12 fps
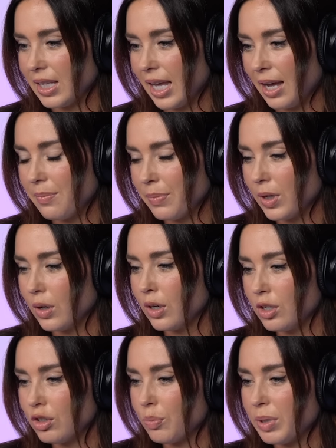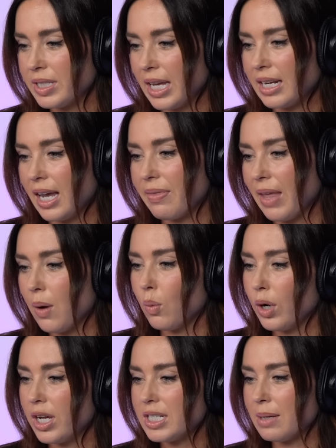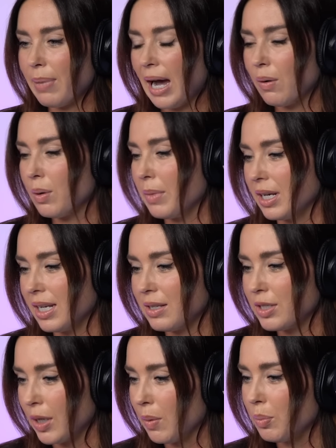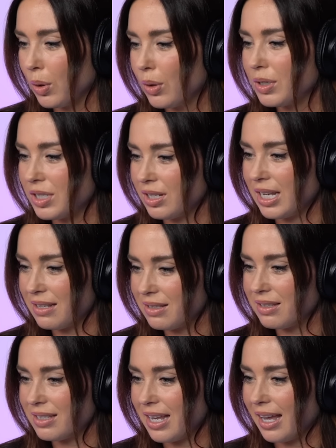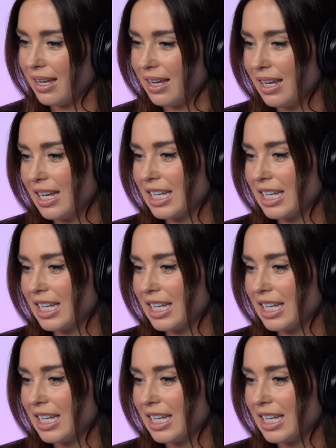Yeah, 100%. And that word empowerment is so important, isn't it?